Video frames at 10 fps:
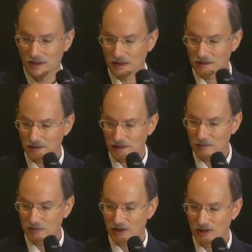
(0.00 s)
At the
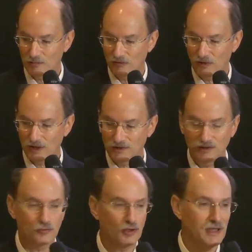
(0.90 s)
same time, we find in
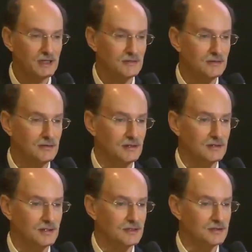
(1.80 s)
their brain
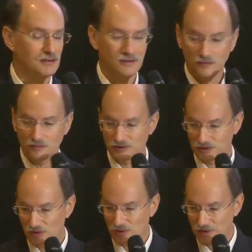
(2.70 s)
that their what's
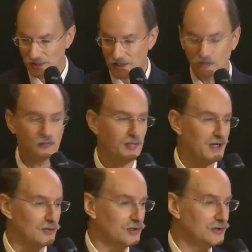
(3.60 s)
called alpha
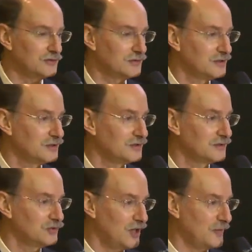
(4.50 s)
power
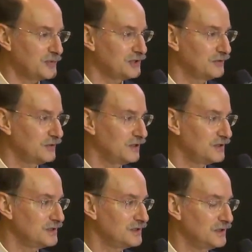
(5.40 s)
drops. And
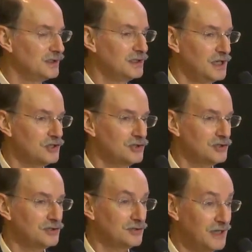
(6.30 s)
this is an indication
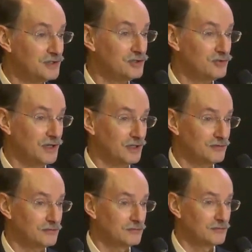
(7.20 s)
that they're
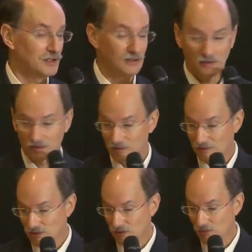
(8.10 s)
concentrating.
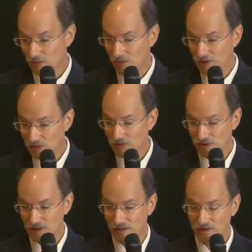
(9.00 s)
So we do
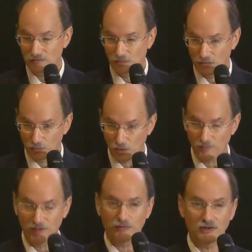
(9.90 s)
see the more
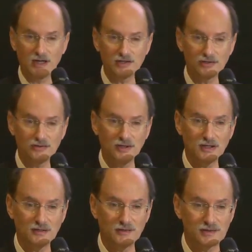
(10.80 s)
people
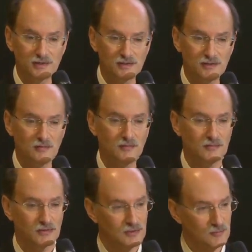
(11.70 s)
concentrate on the
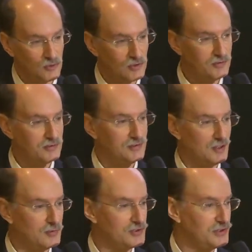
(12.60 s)
system, the more the
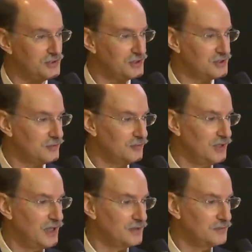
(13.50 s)
double slit system
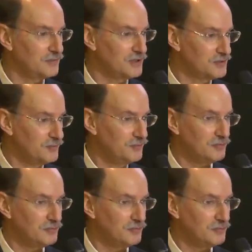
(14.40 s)
is